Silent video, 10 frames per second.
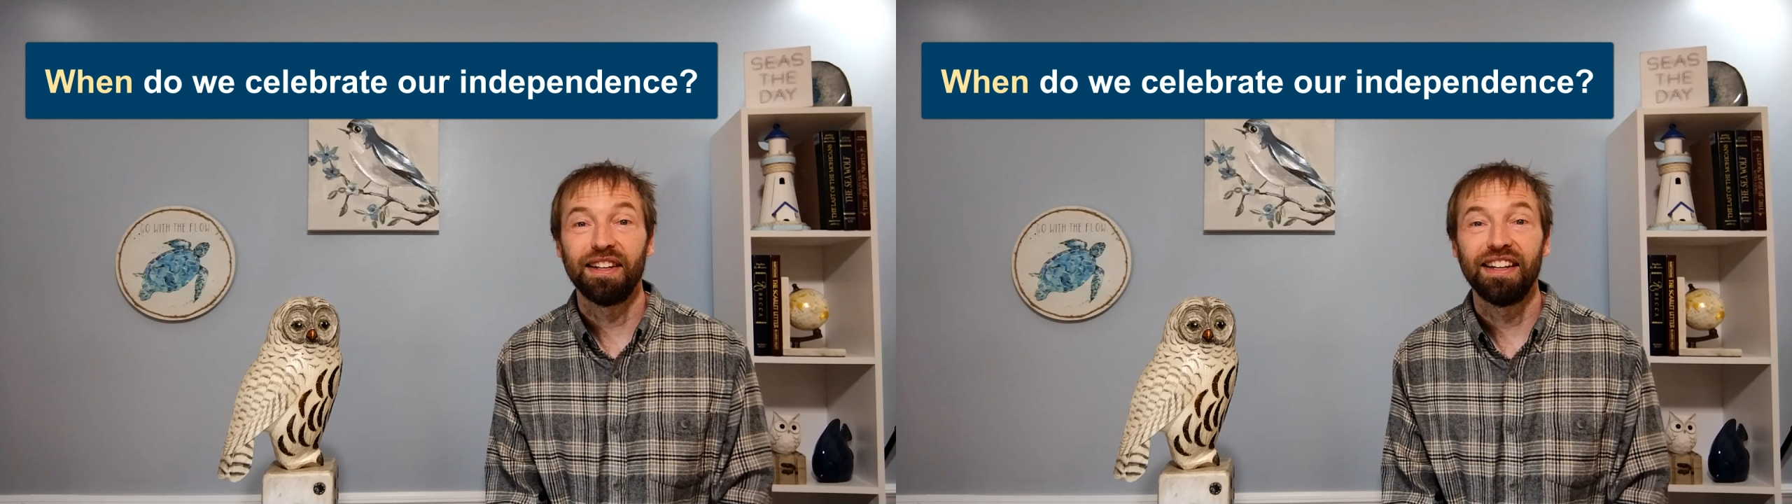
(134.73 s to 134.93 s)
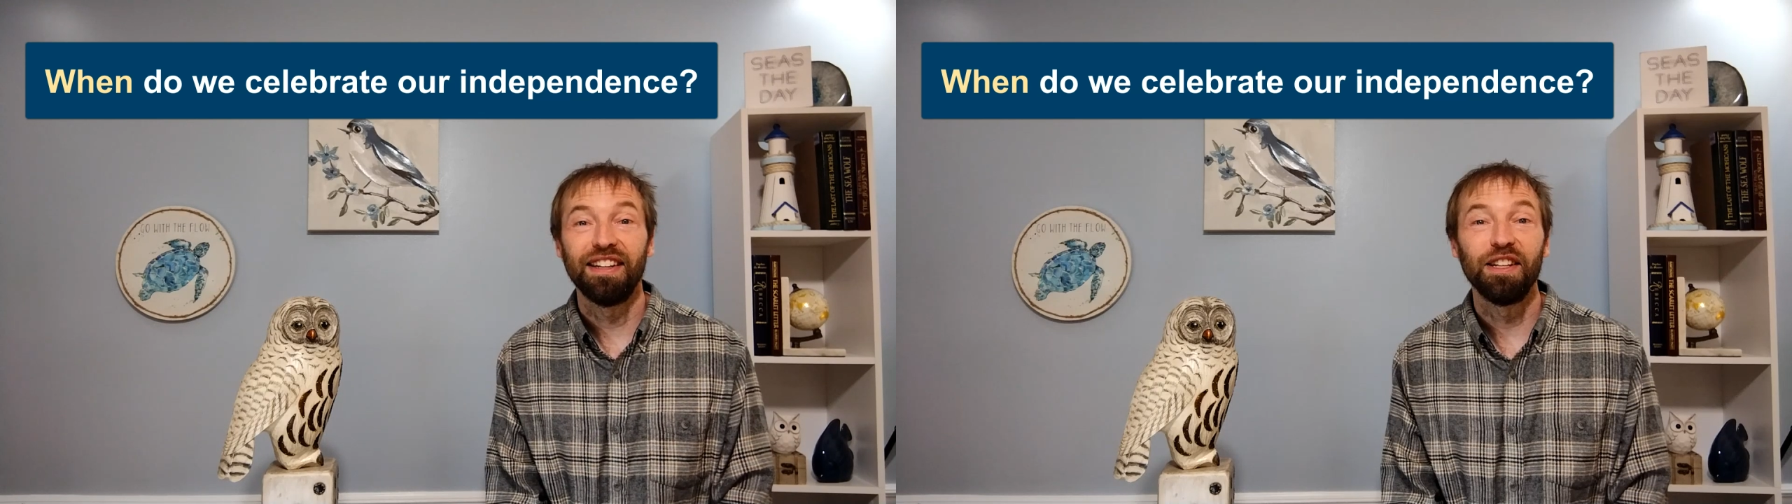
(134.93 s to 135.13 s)

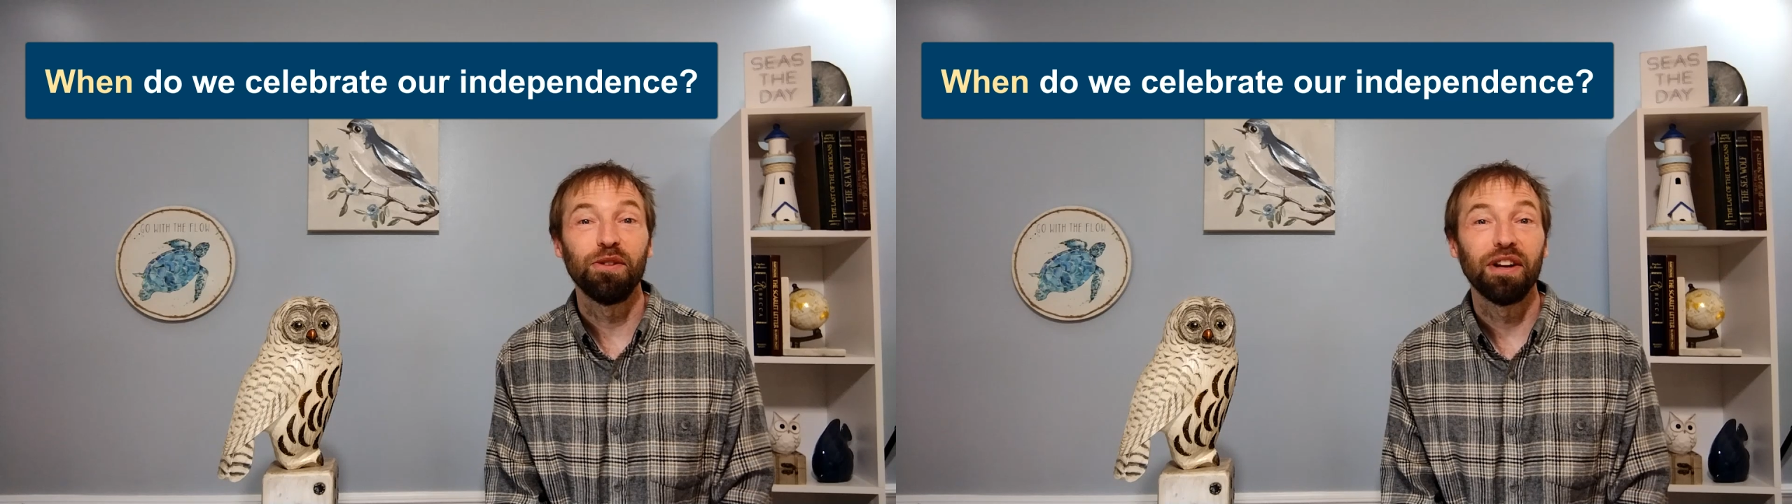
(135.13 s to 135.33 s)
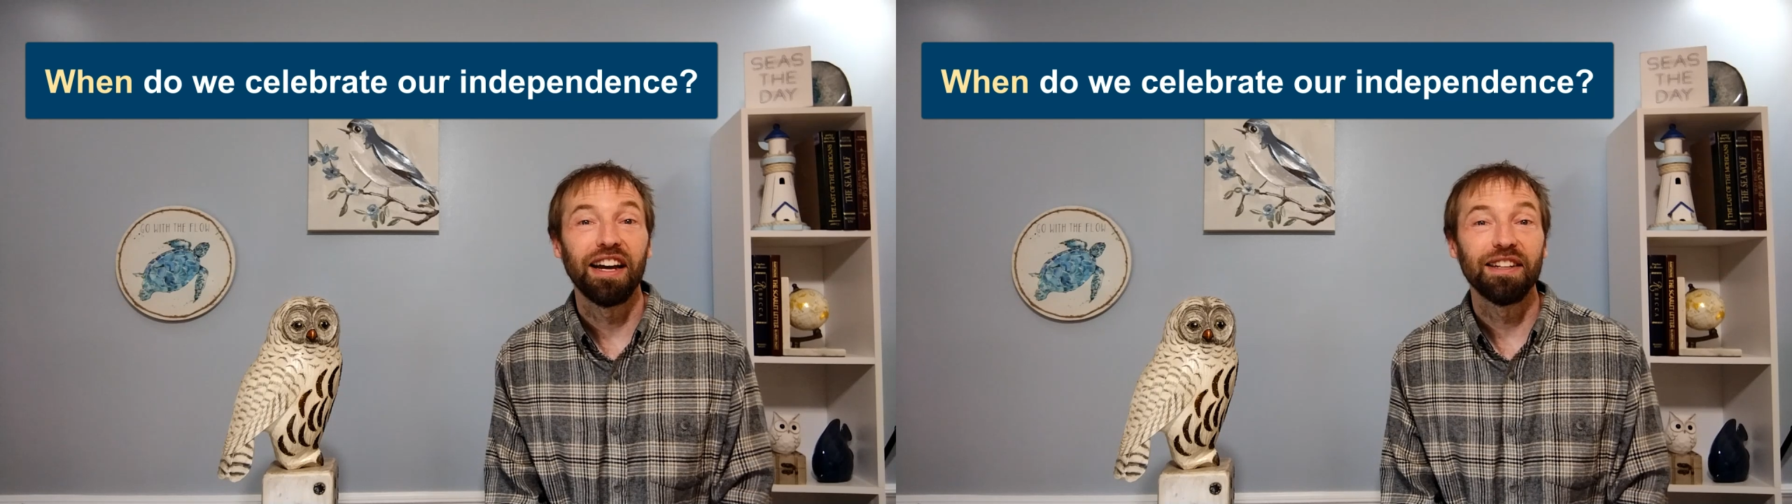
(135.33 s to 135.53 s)
in the
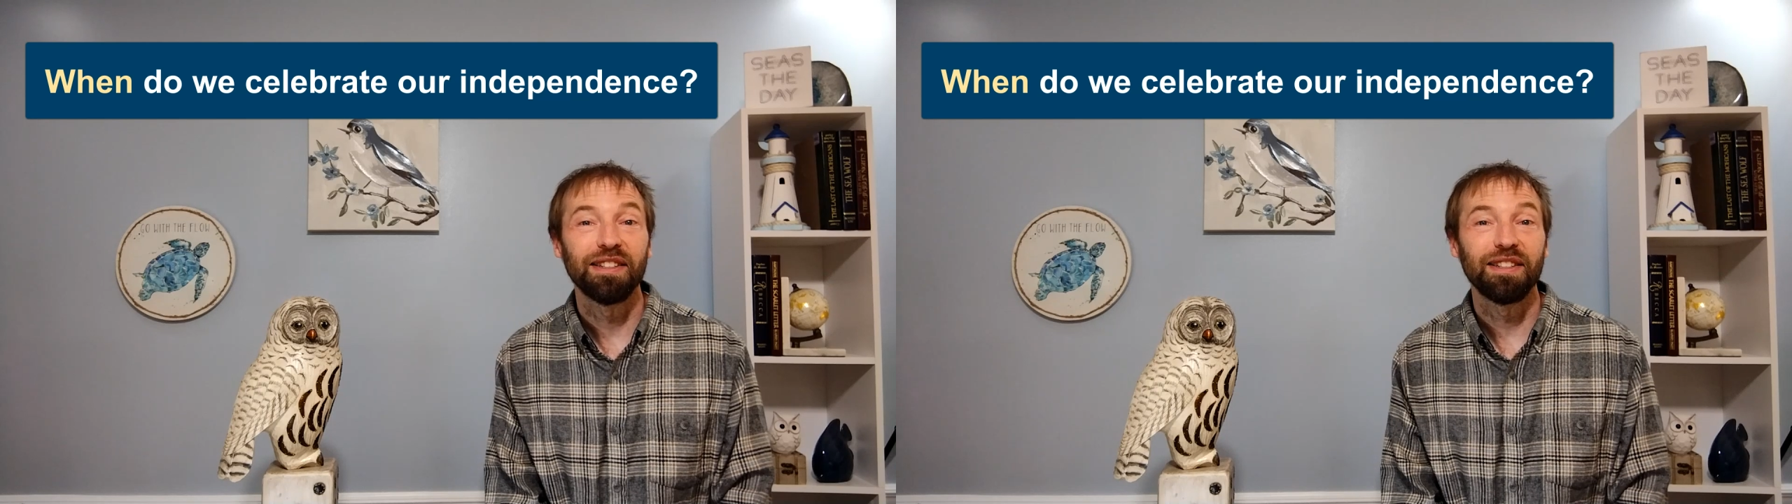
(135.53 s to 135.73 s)
United